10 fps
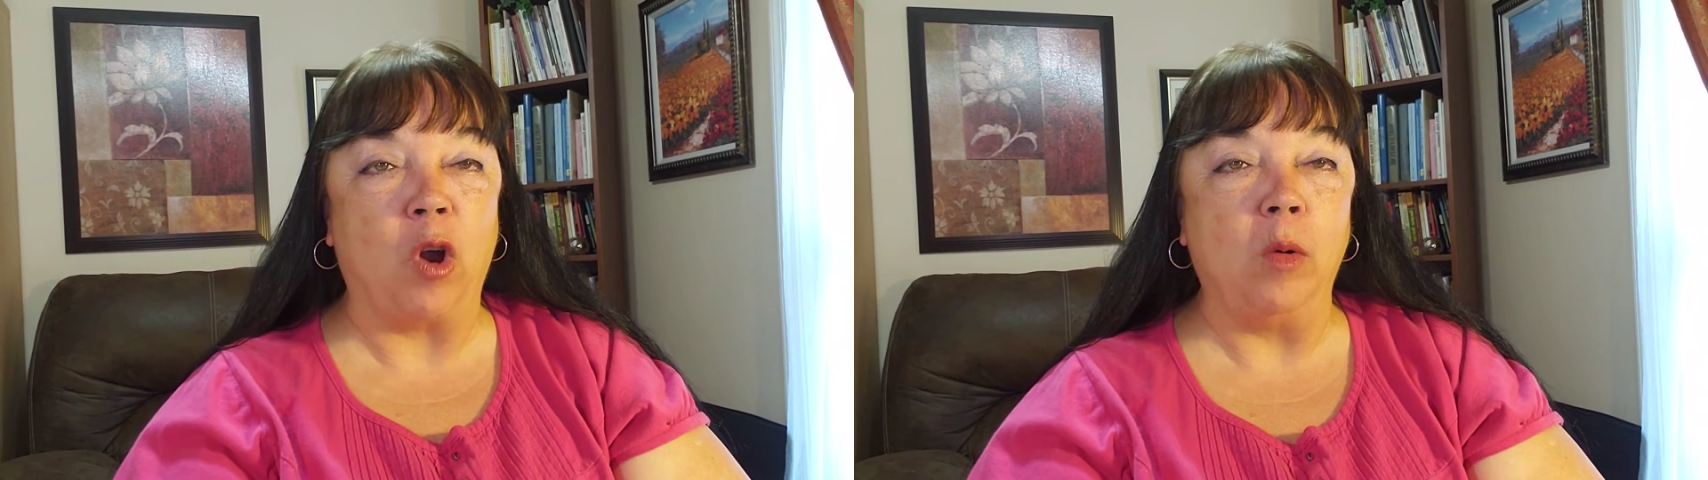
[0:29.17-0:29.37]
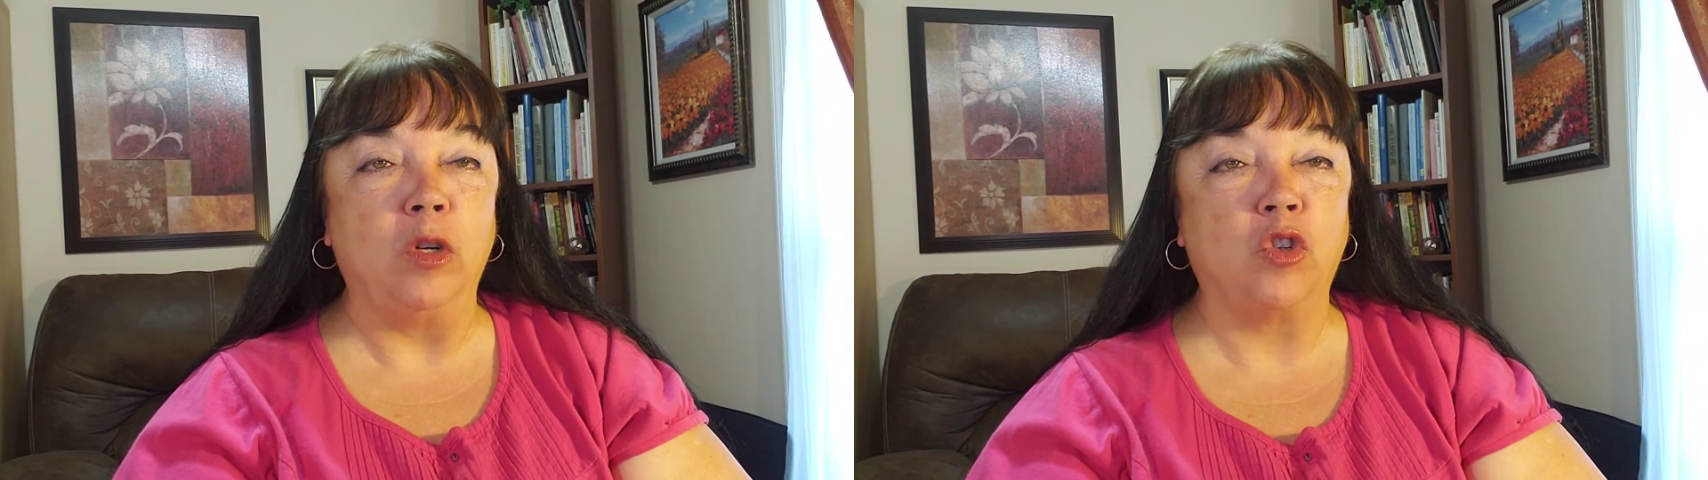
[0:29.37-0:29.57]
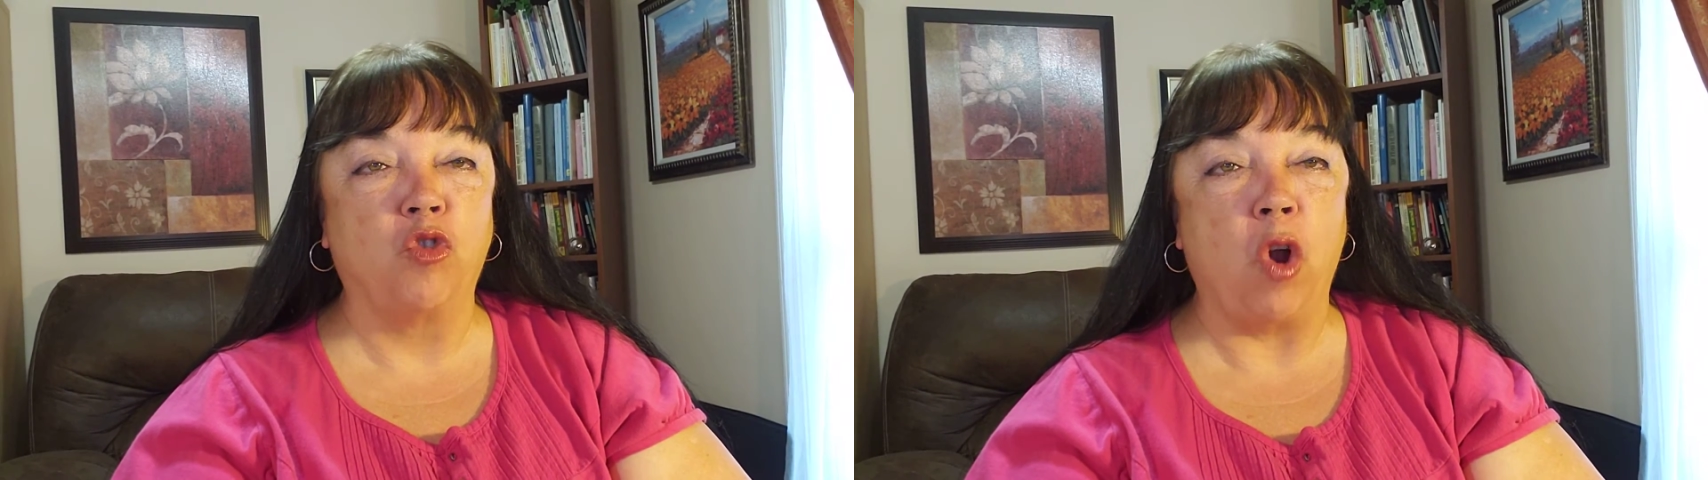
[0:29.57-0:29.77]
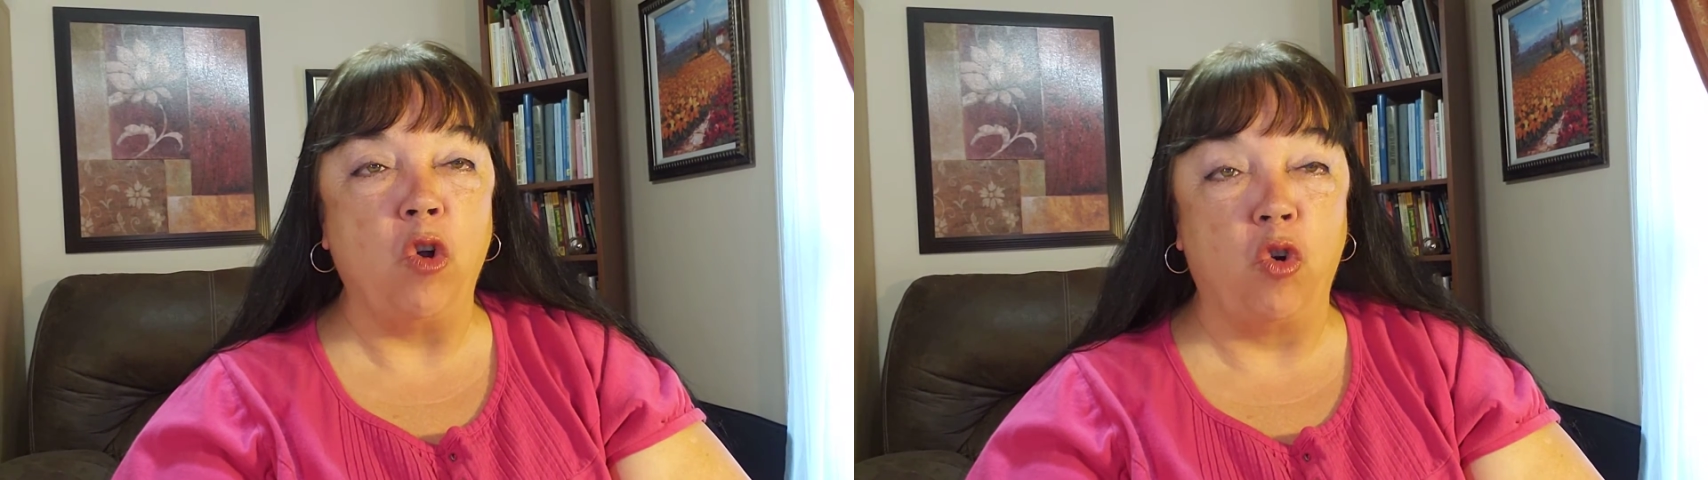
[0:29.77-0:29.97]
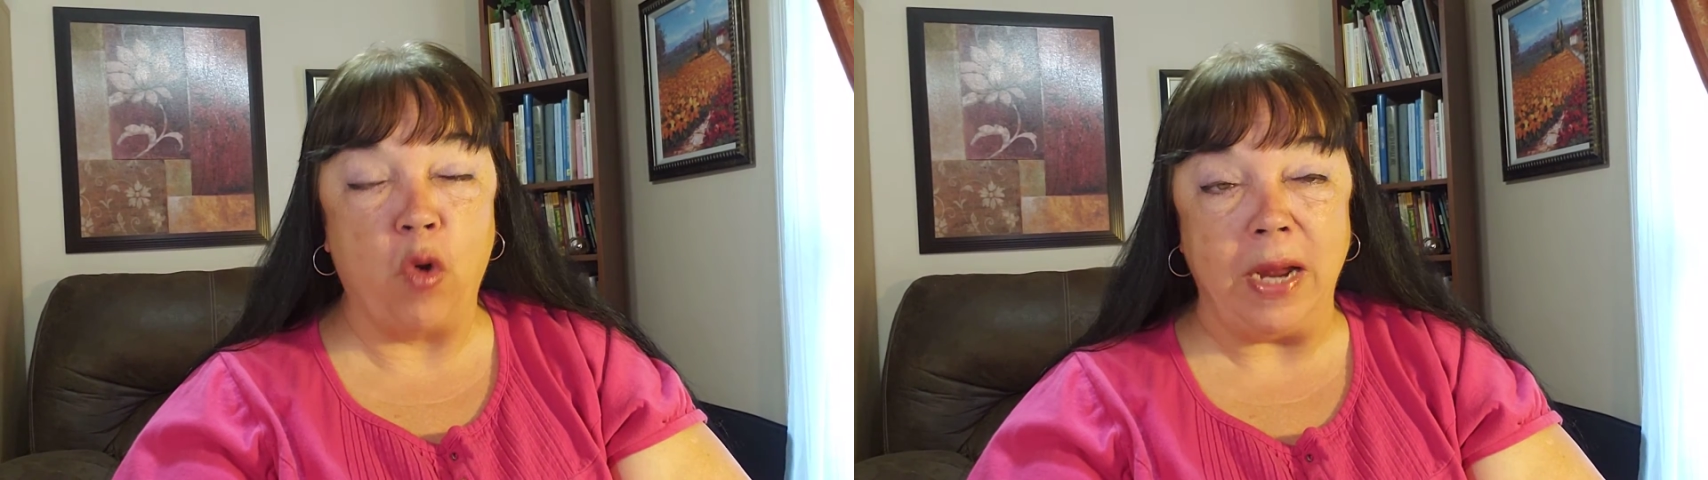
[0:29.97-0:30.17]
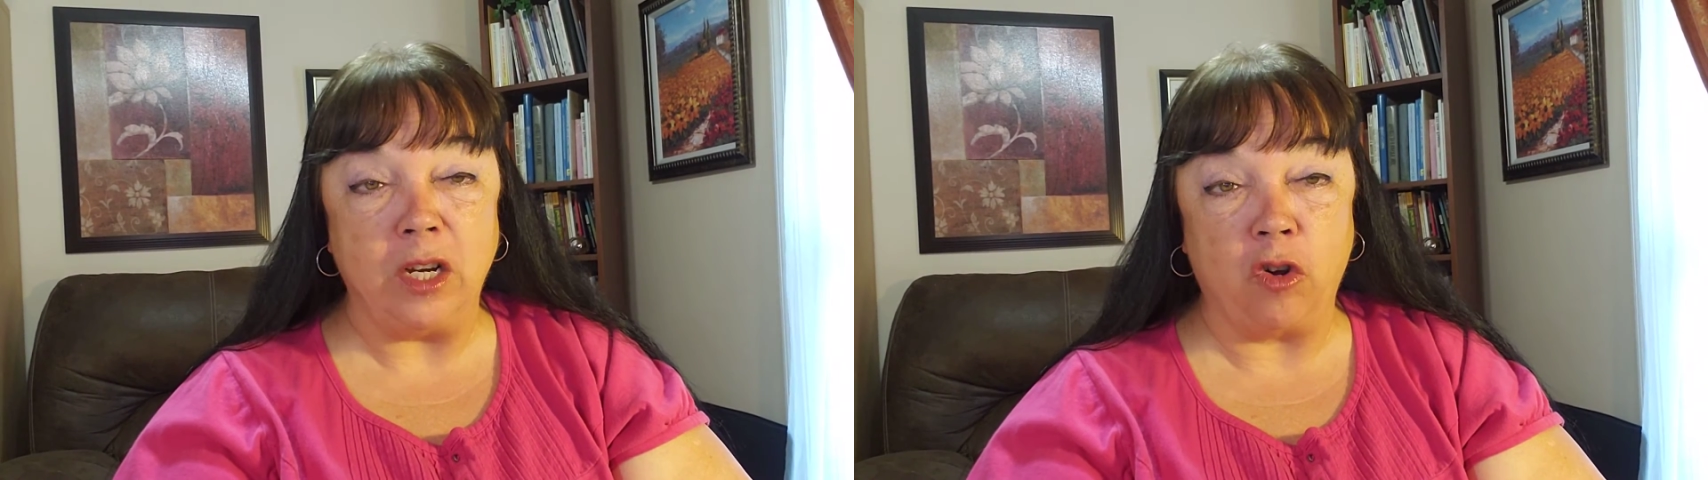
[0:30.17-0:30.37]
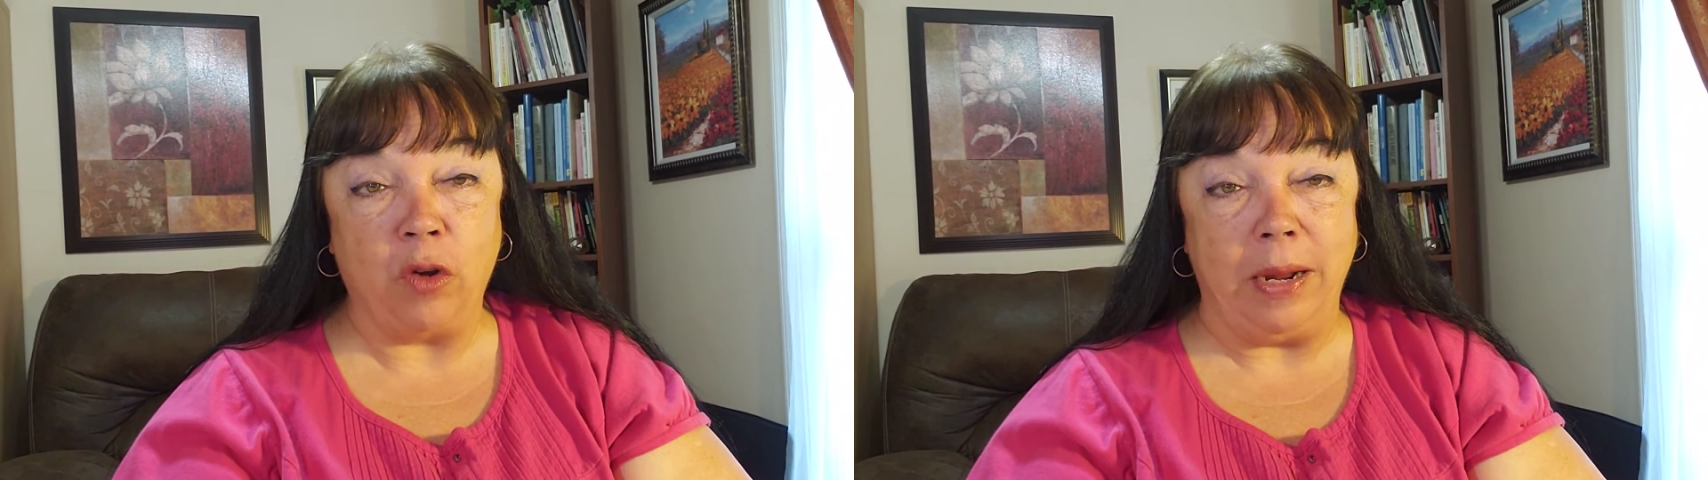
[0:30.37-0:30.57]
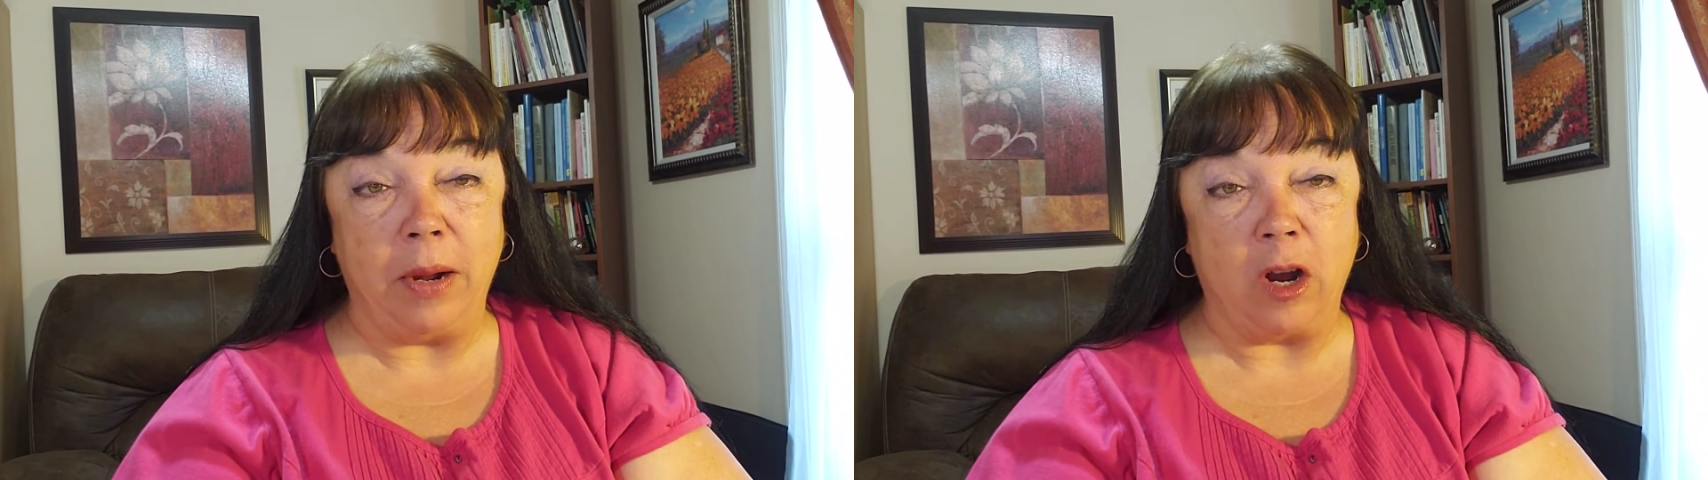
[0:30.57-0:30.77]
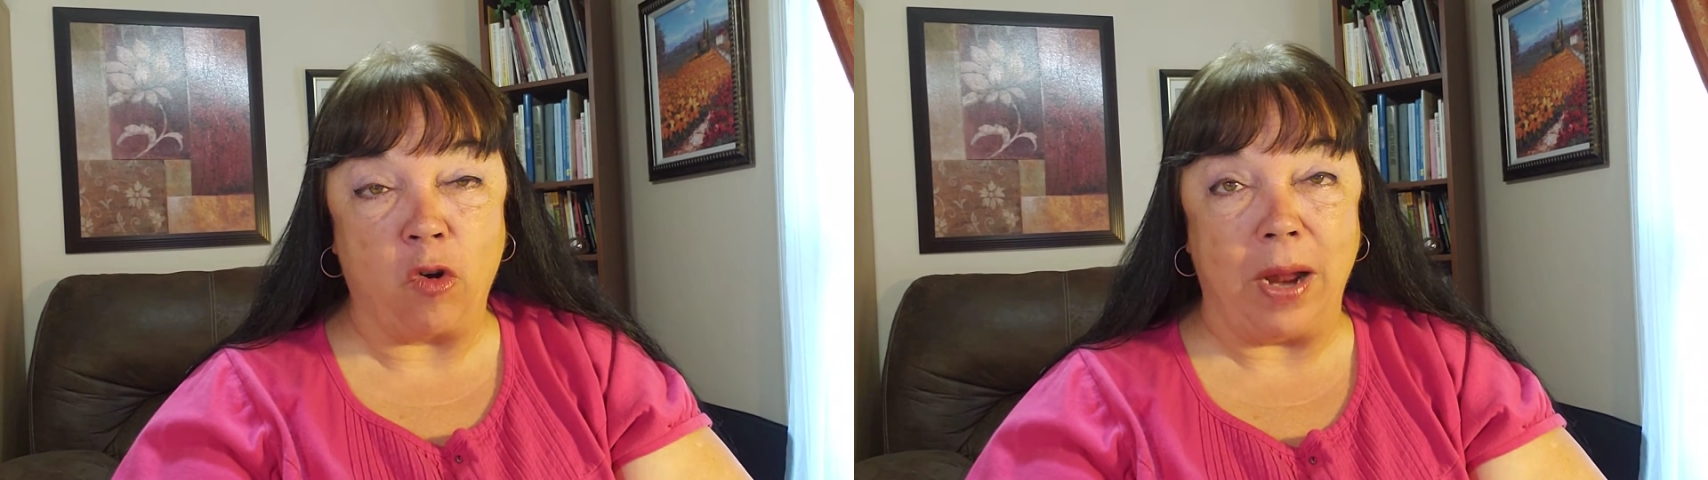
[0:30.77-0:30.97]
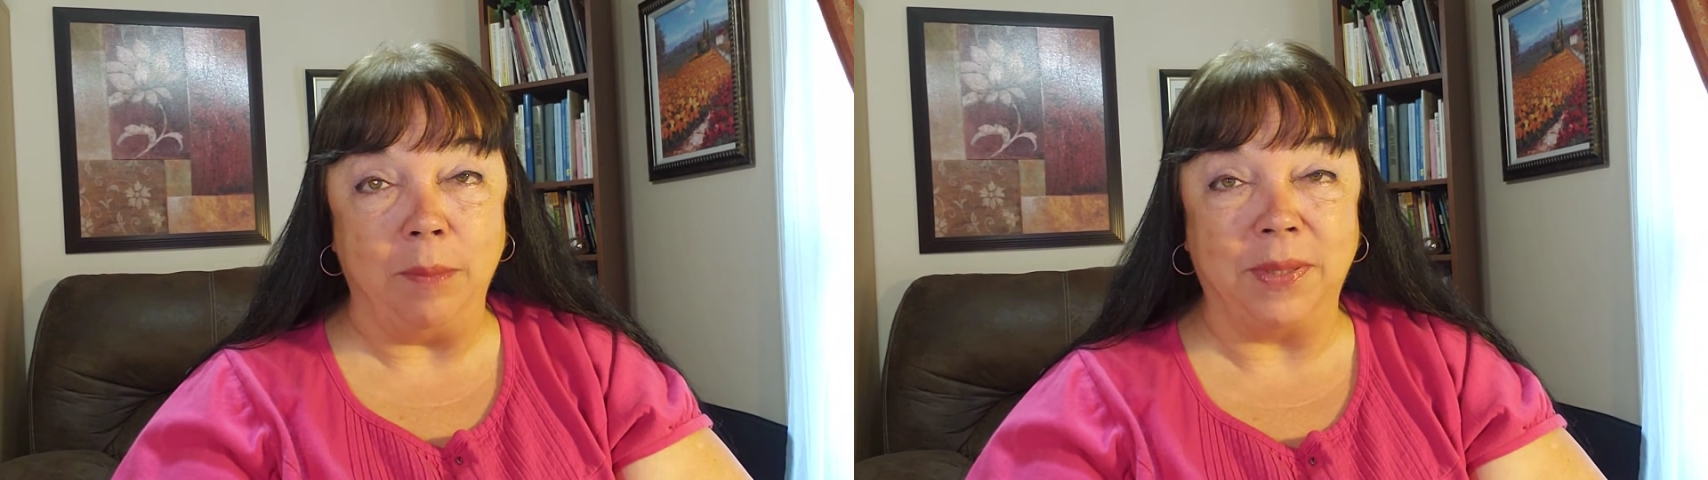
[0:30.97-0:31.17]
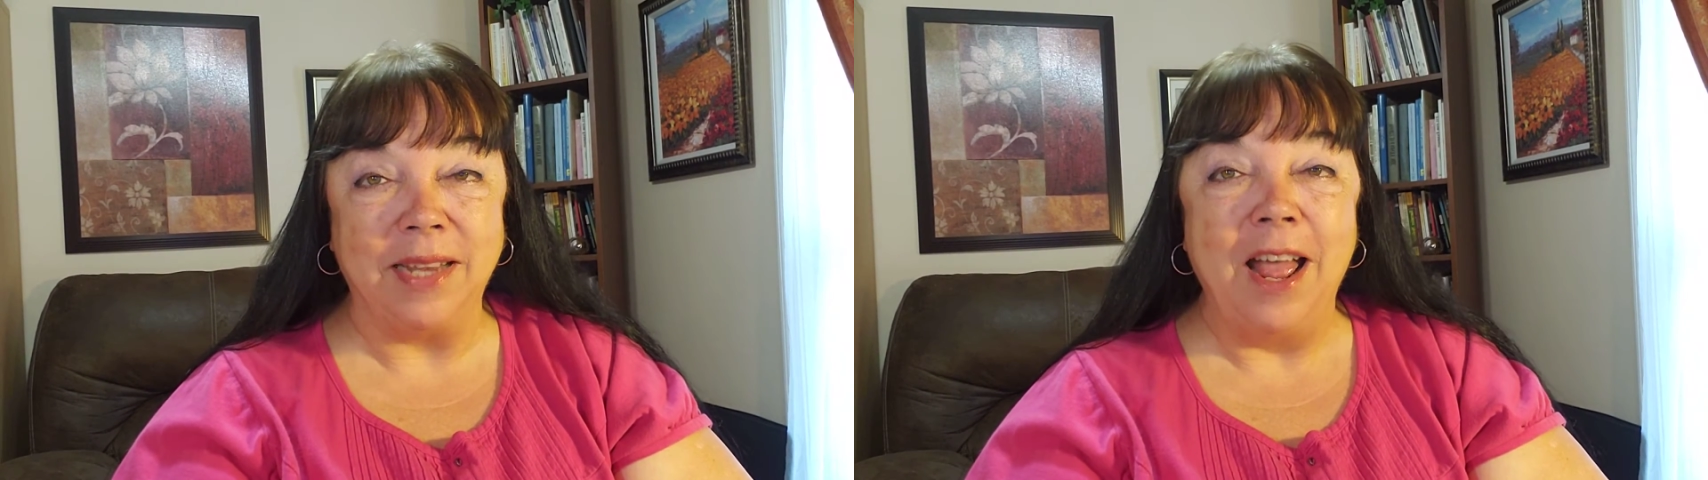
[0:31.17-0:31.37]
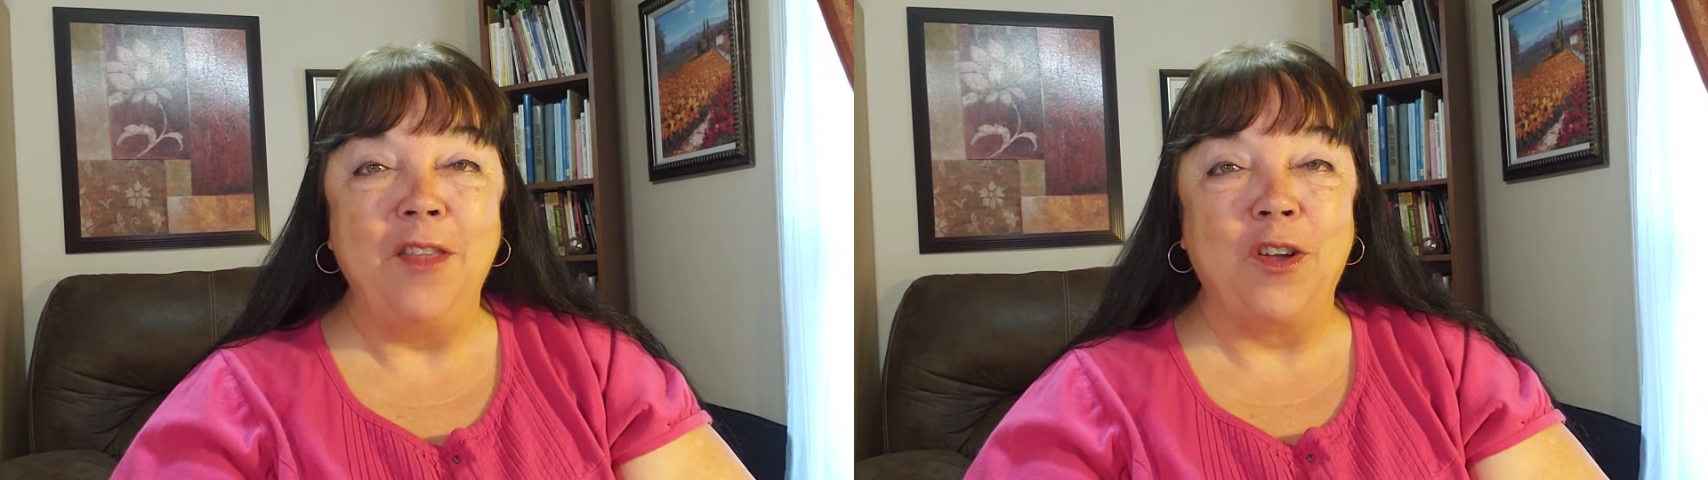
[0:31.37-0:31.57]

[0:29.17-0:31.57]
growers grow great Greek grapes.